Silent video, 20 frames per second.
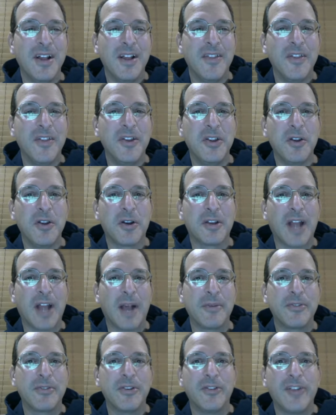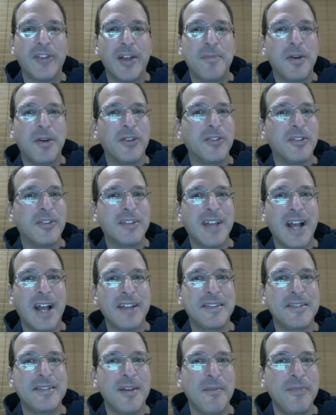the New York Times Thursday puzzle. It's
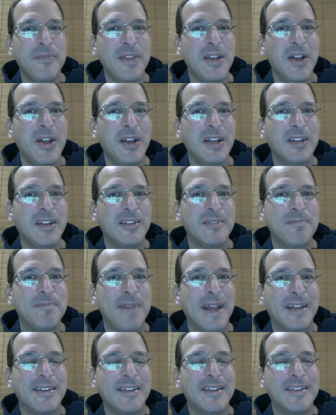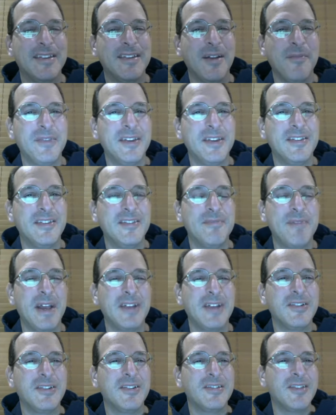got something unexpected, something
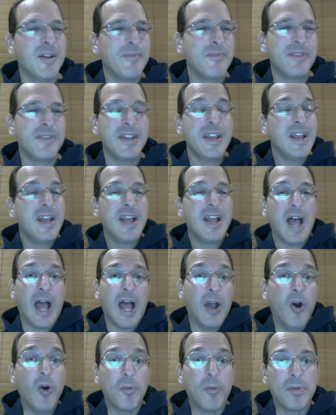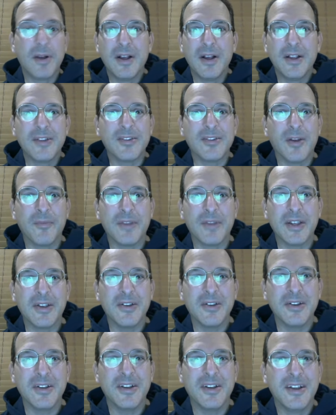special, something, I hope, something
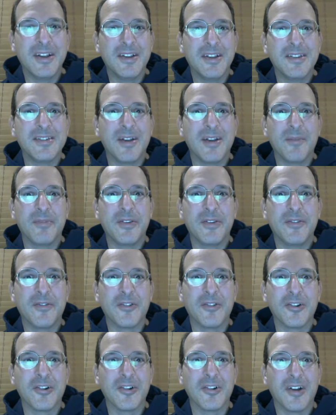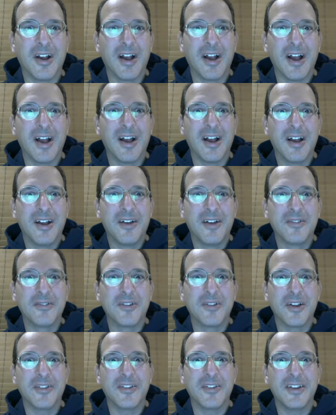good, something for, uh,
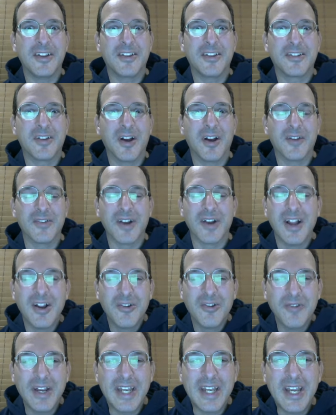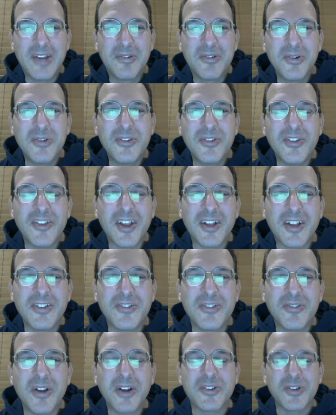for us to discover. Ricky Cruz is the
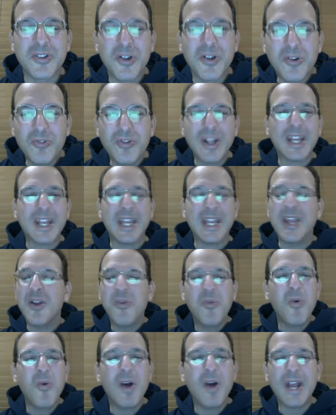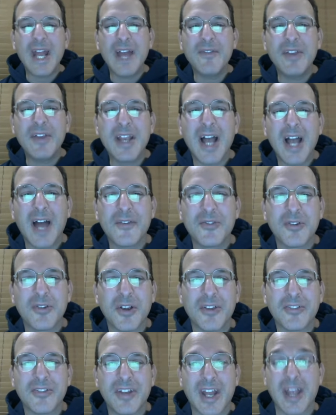constructor. Ricky, what have you got for
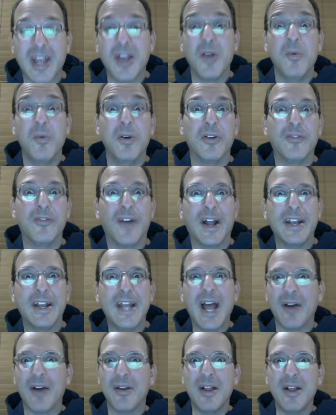us today? We'll find out.